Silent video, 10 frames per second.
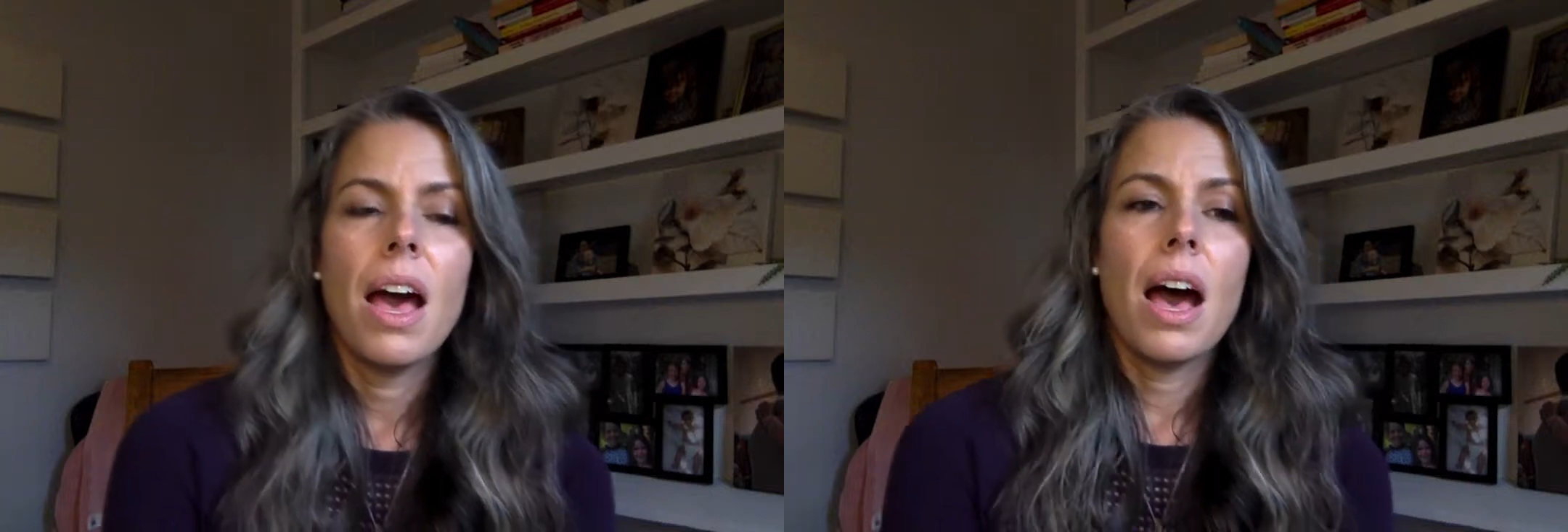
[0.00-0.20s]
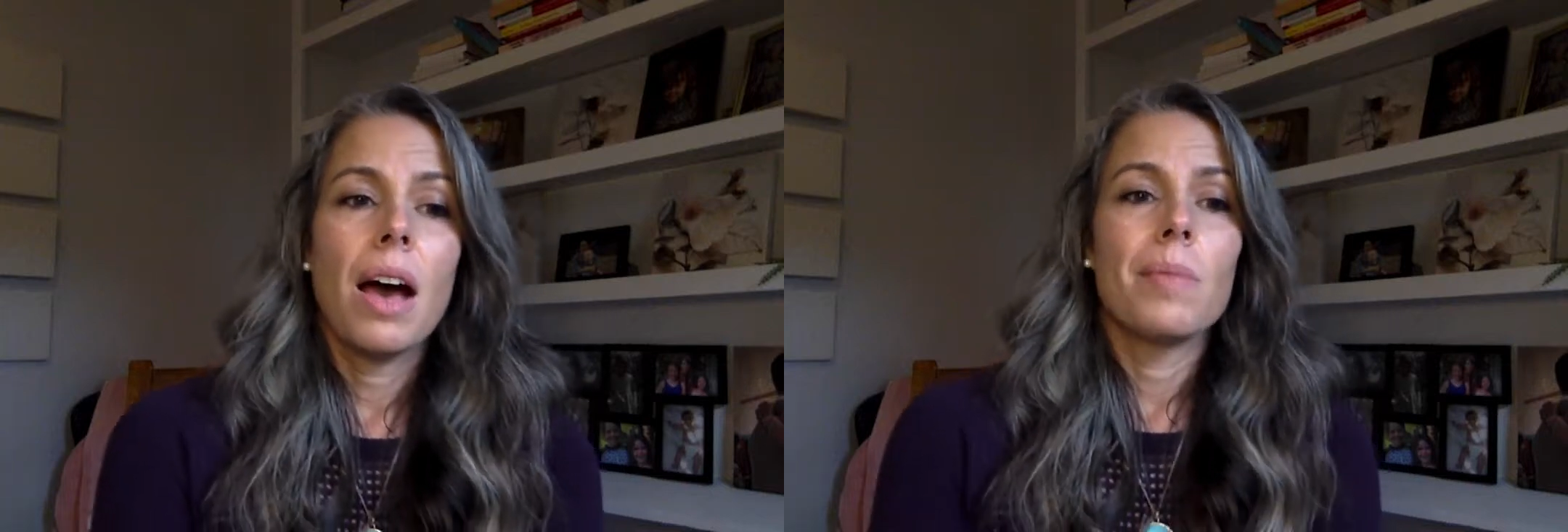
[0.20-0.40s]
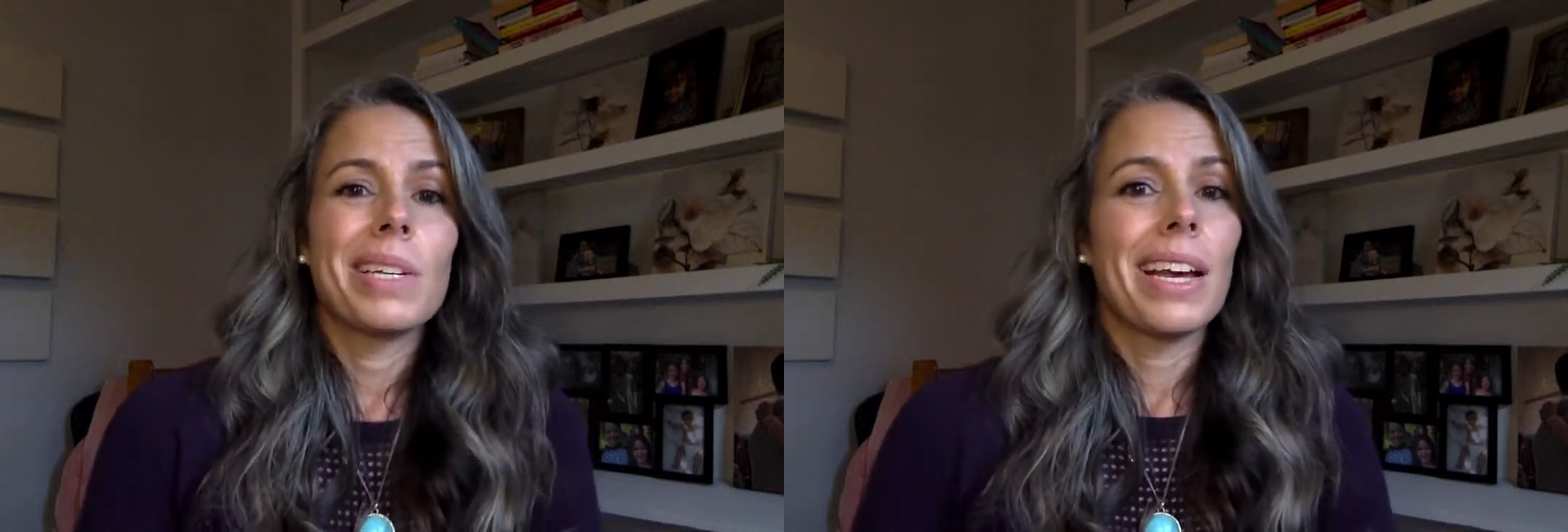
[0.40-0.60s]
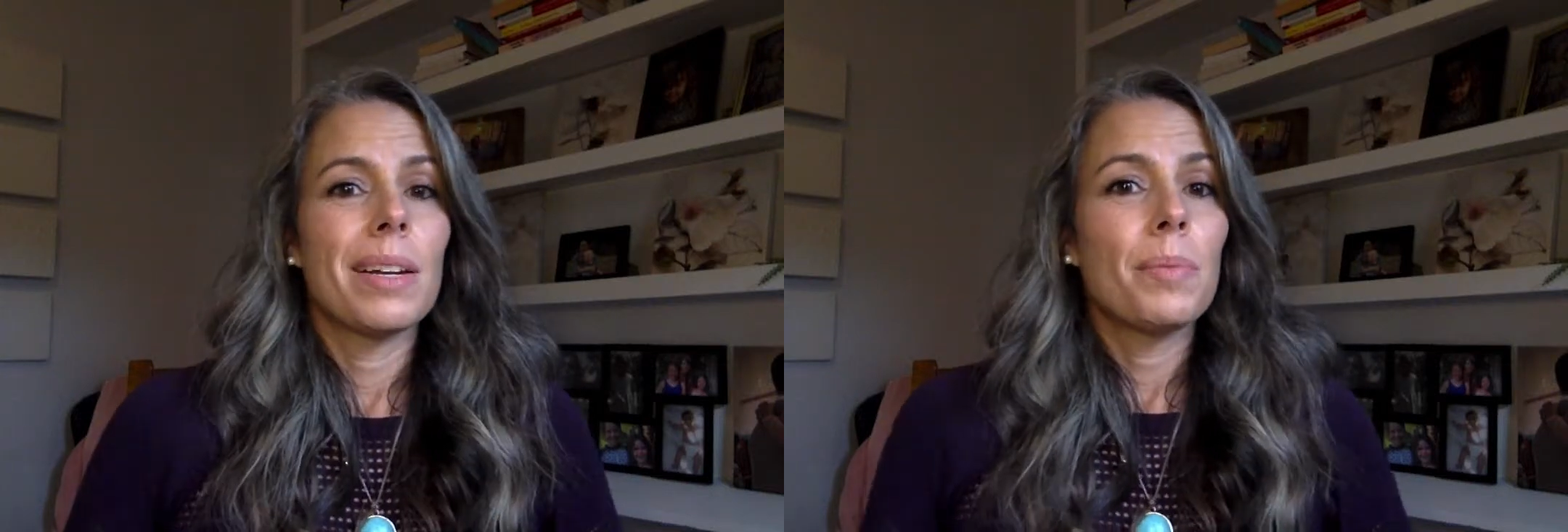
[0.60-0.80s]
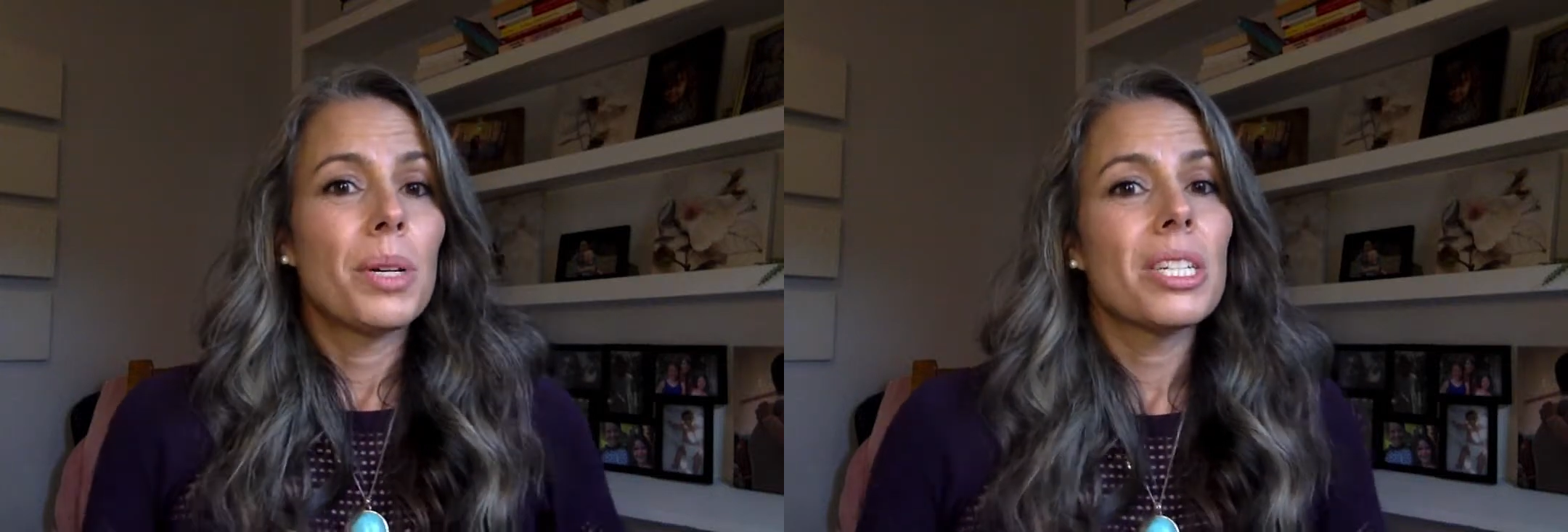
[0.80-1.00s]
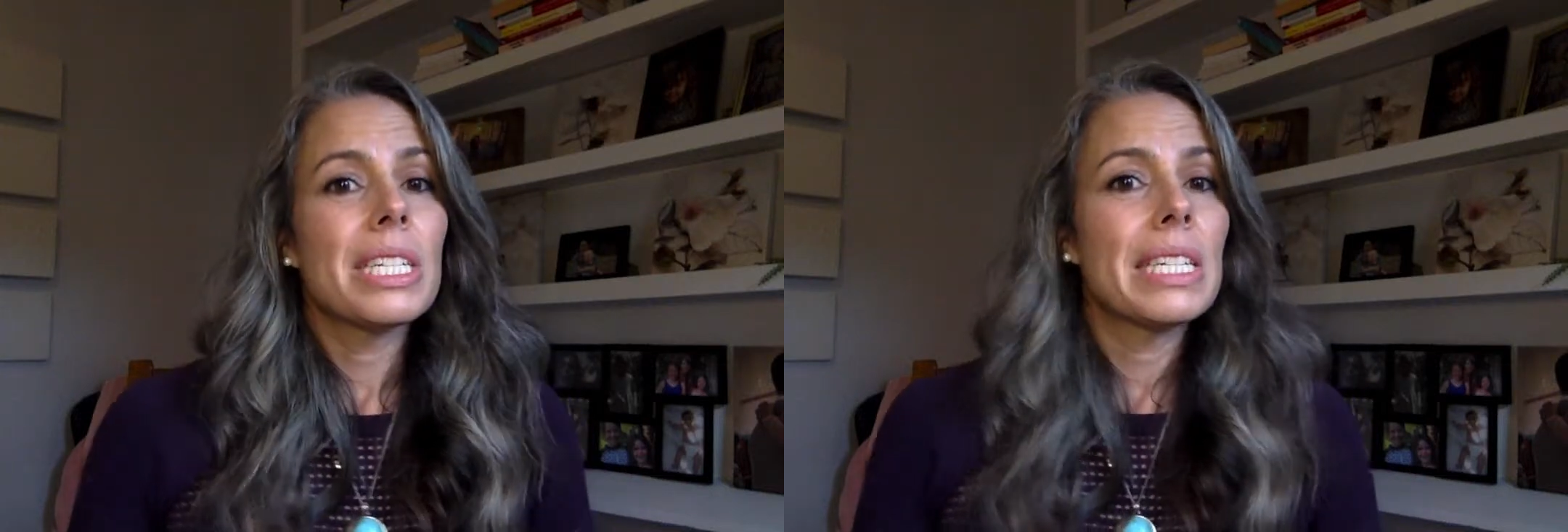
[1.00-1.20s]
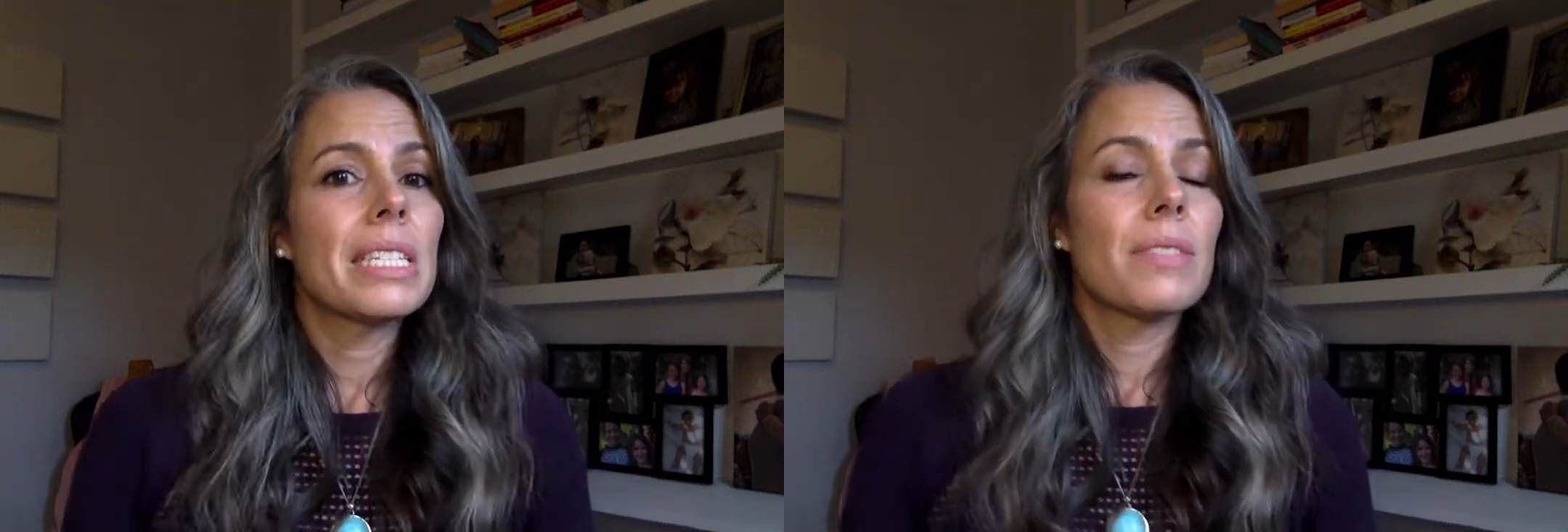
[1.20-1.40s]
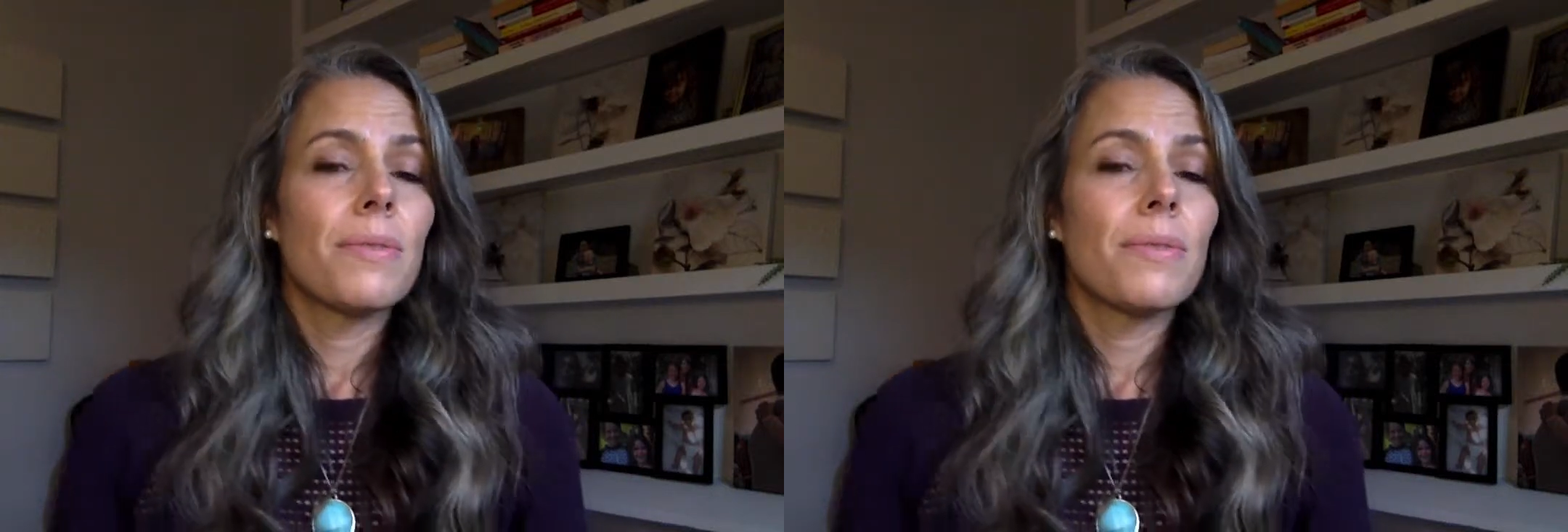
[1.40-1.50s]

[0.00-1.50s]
kind of push things